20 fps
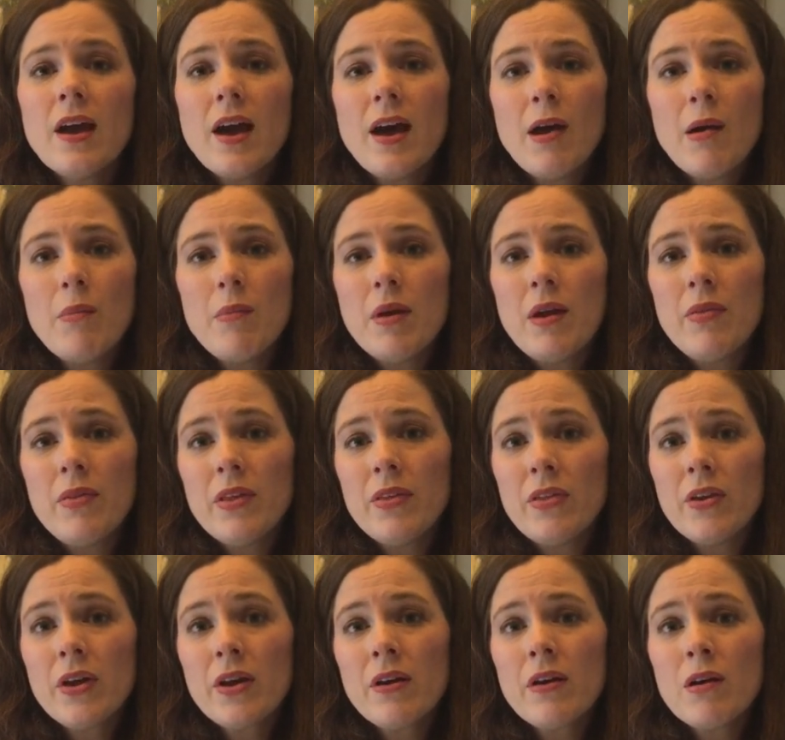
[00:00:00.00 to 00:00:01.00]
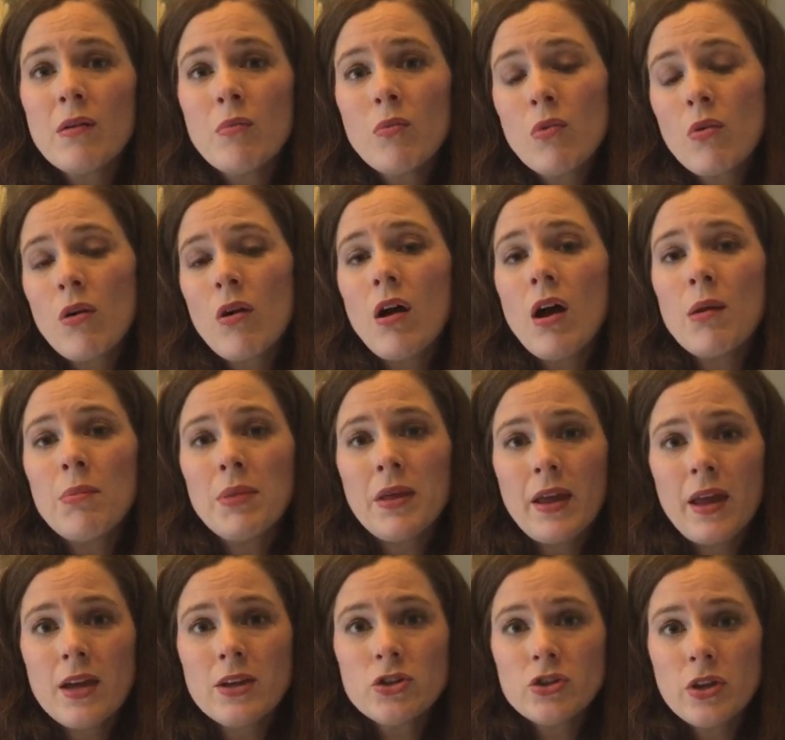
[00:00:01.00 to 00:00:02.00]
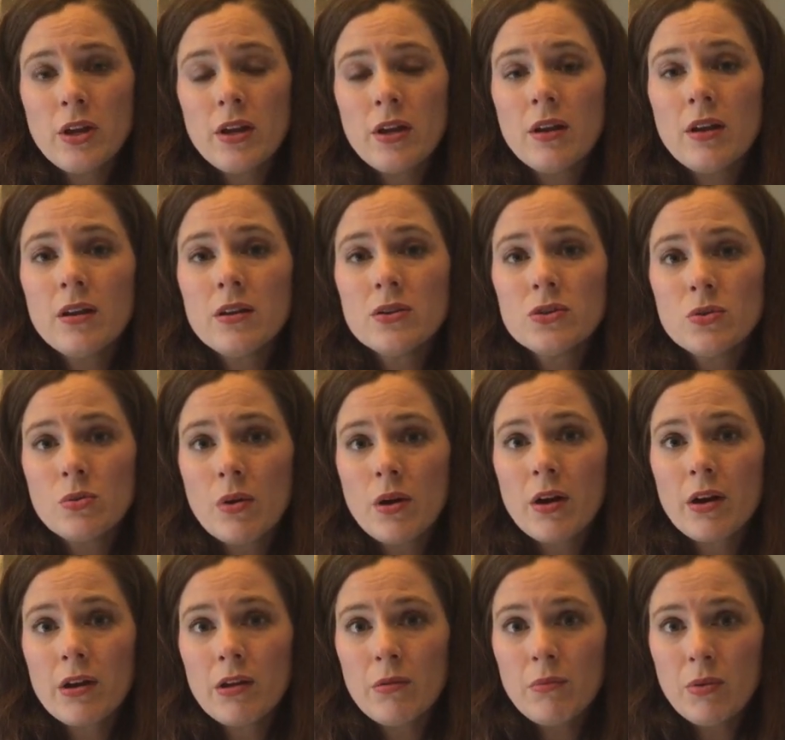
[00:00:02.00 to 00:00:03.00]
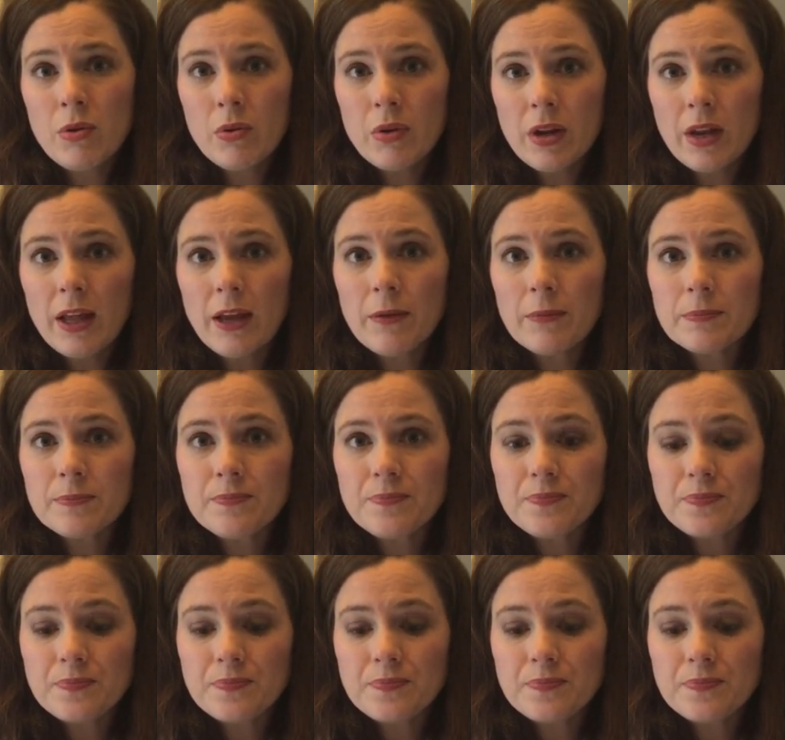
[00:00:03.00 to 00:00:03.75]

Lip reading: and that they're a moral obligation to our community.